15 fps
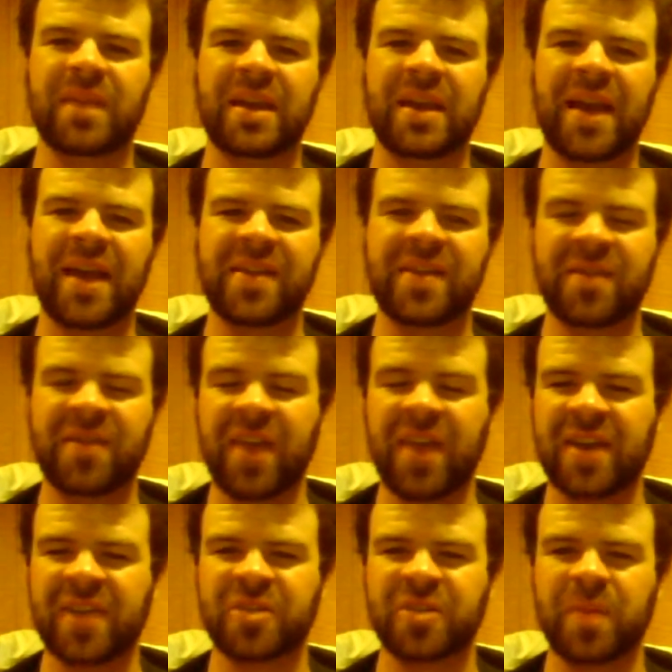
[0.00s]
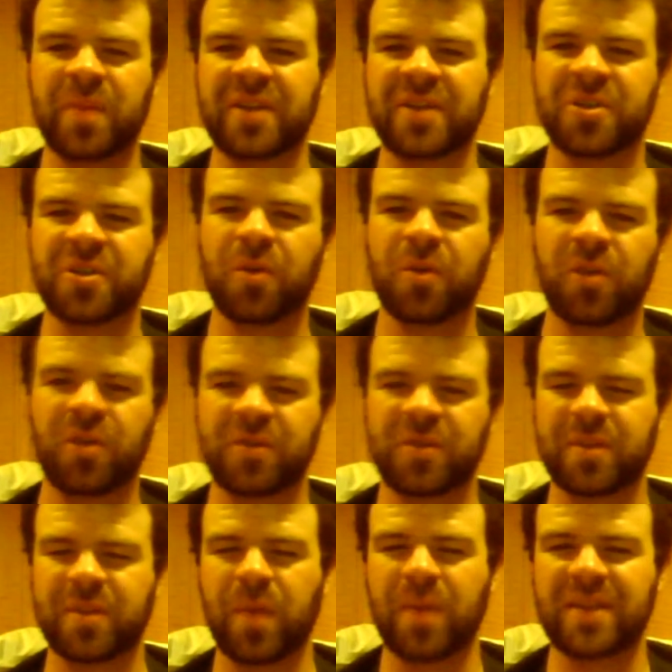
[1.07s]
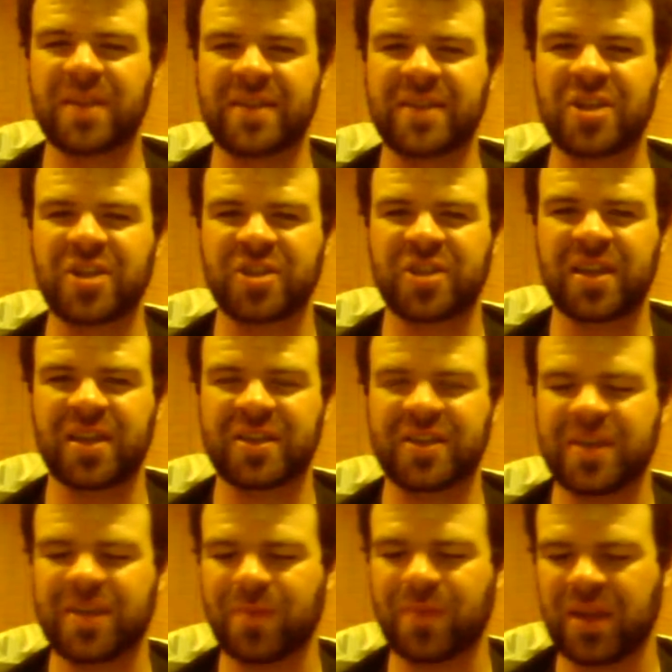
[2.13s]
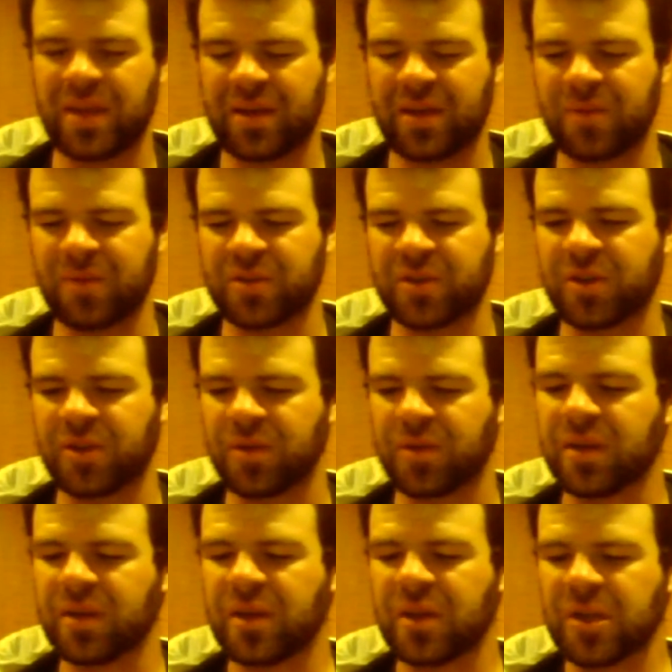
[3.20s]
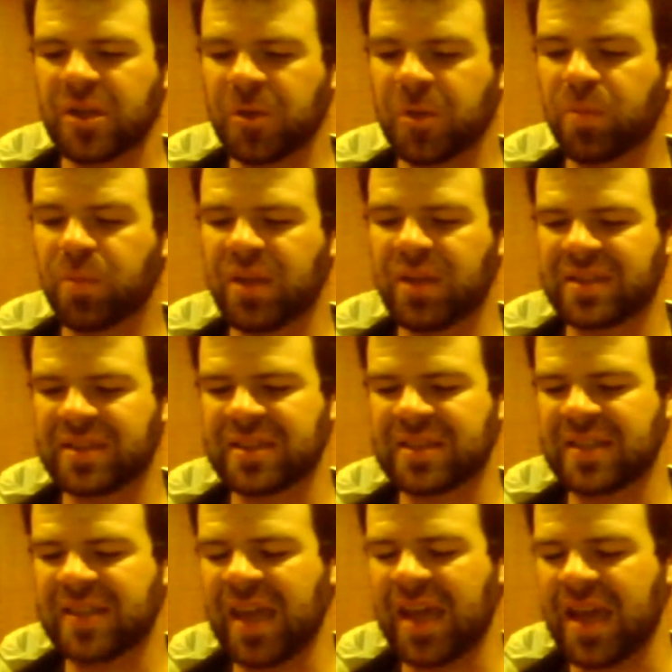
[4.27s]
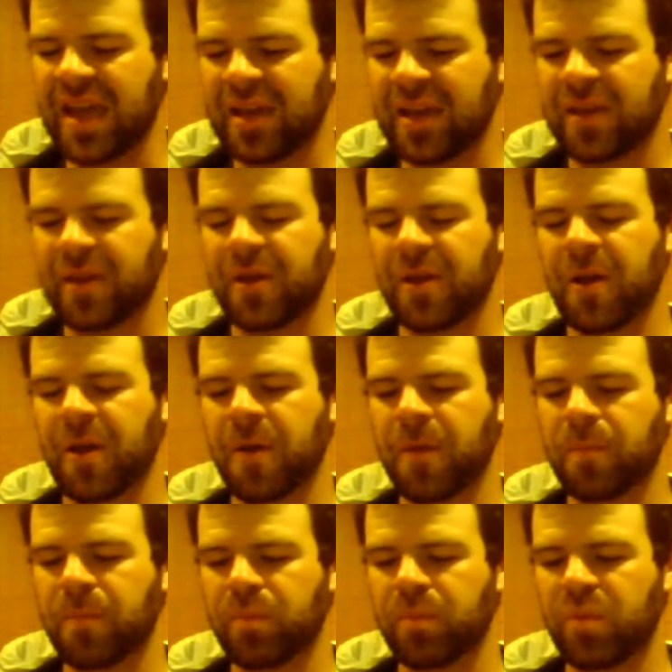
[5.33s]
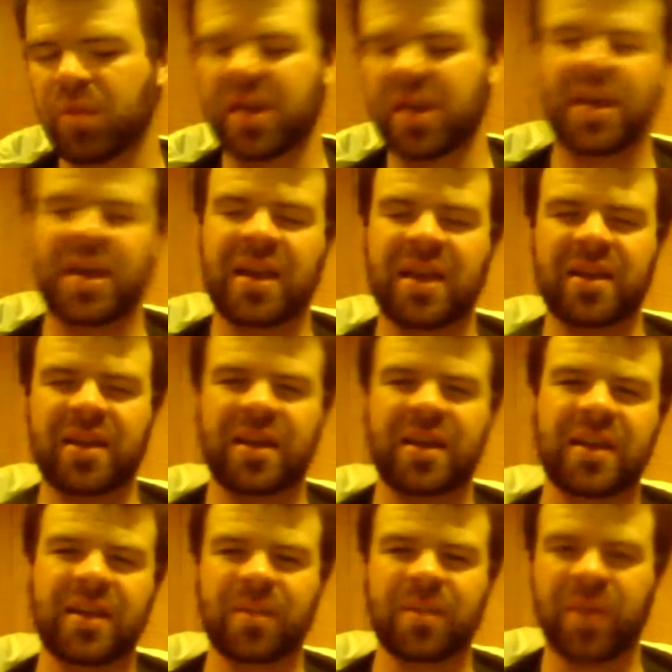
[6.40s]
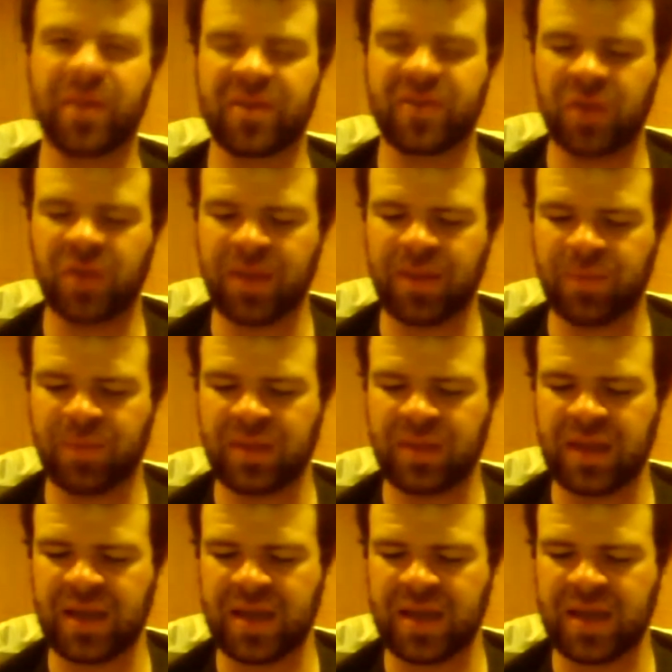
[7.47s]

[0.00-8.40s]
it had the advantage of being so close to Penn Station, and it seemed like it was a good place to stay. But again, I by the time